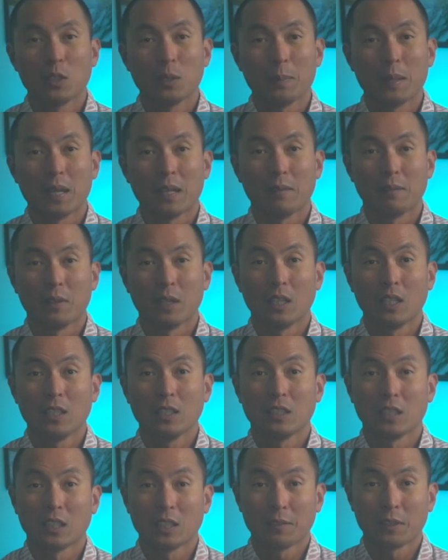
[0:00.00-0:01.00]
demand
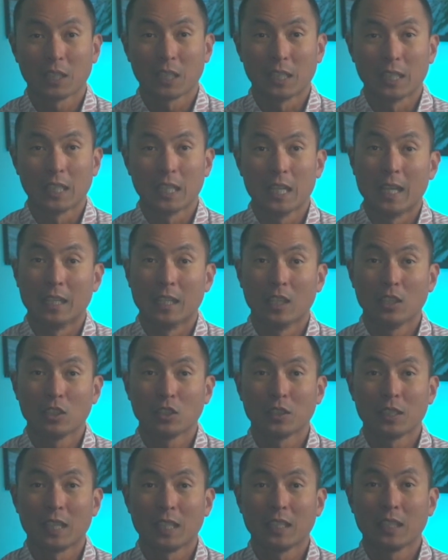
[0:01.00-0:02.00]
varies significantly, and
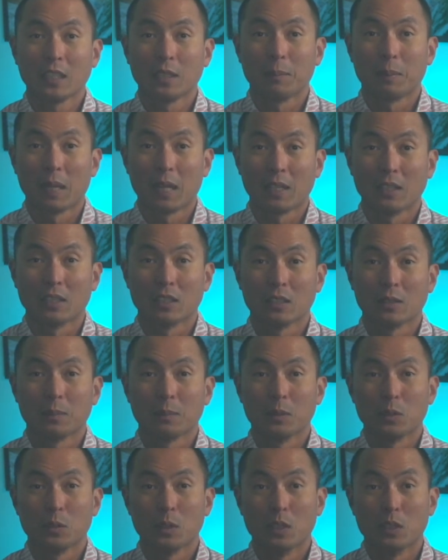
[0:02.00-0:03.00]
understanding the balance
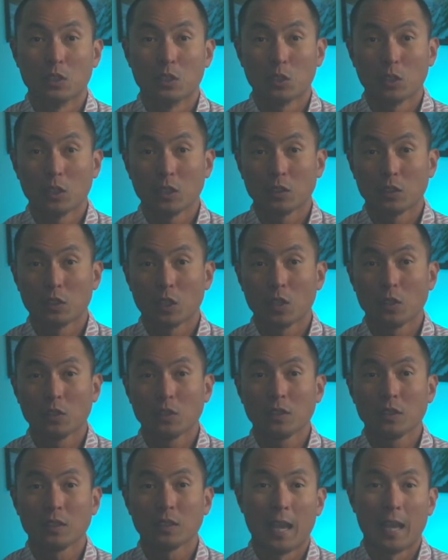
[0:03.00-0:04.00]
between tourist
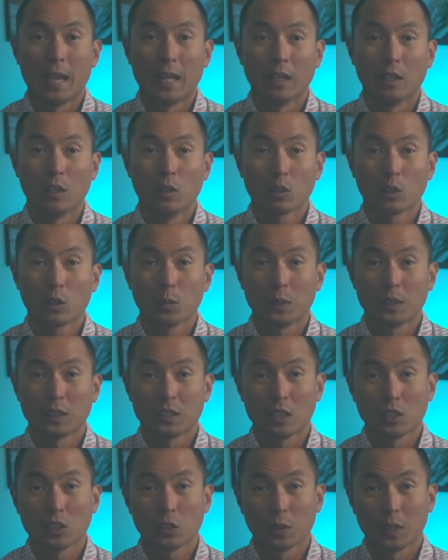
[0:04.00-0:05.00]
zone and local
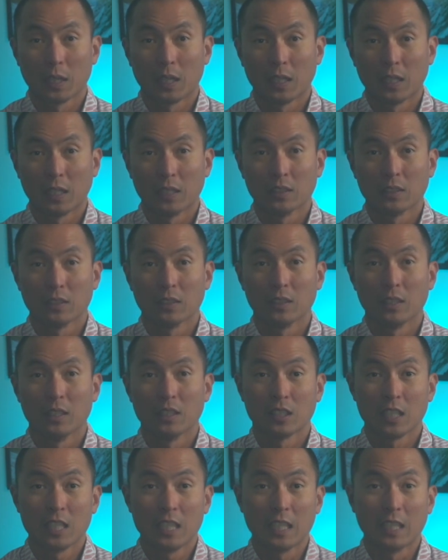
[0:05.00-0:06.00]
residential areas
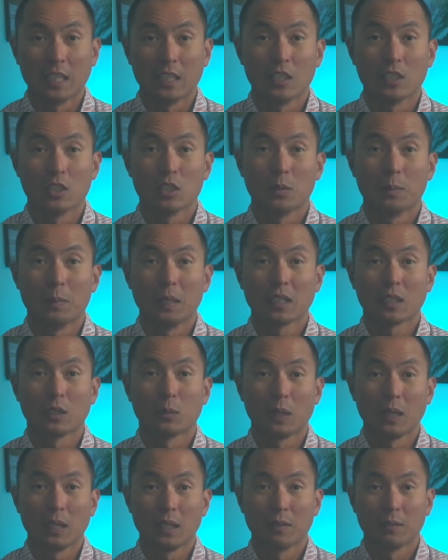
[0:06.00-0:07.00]
is key to make the
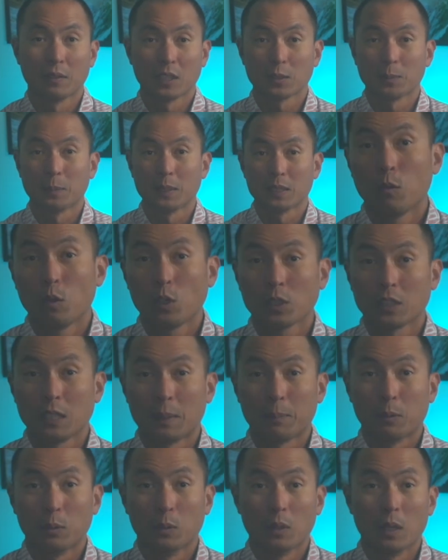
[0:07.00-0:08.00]
right investment. For
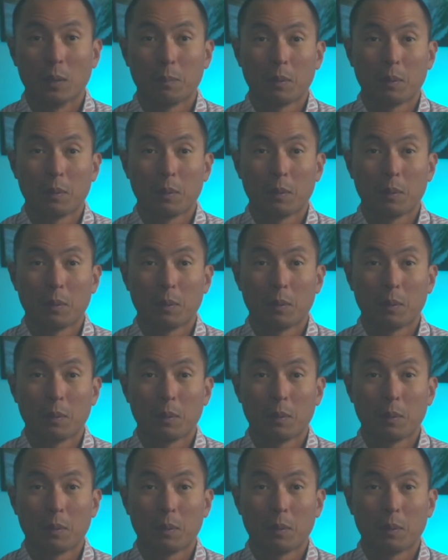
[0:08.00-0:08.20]
example, a